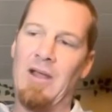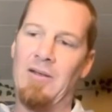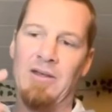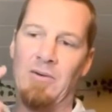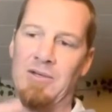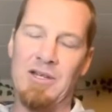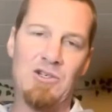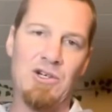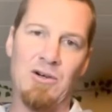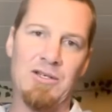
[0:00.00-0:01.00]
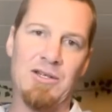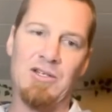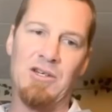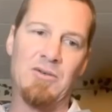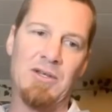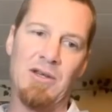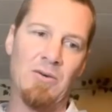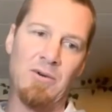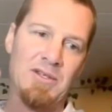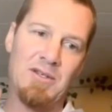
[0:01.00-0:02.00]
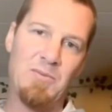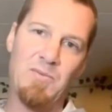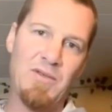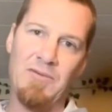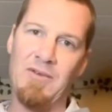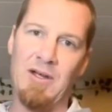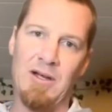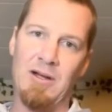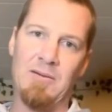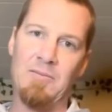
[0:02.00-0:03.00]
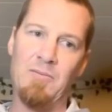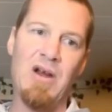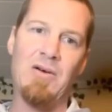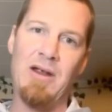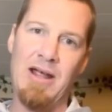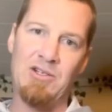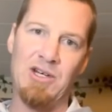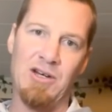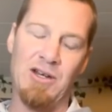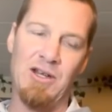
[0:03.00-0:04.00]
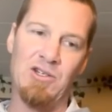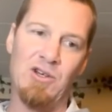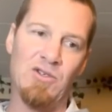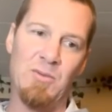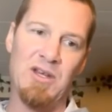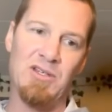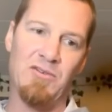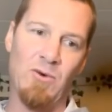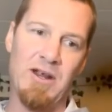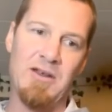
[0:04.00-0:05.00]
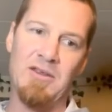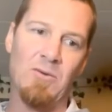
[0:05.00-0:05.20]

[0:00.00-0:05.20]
There was insurance issues. There was bariatric issues because of her weight.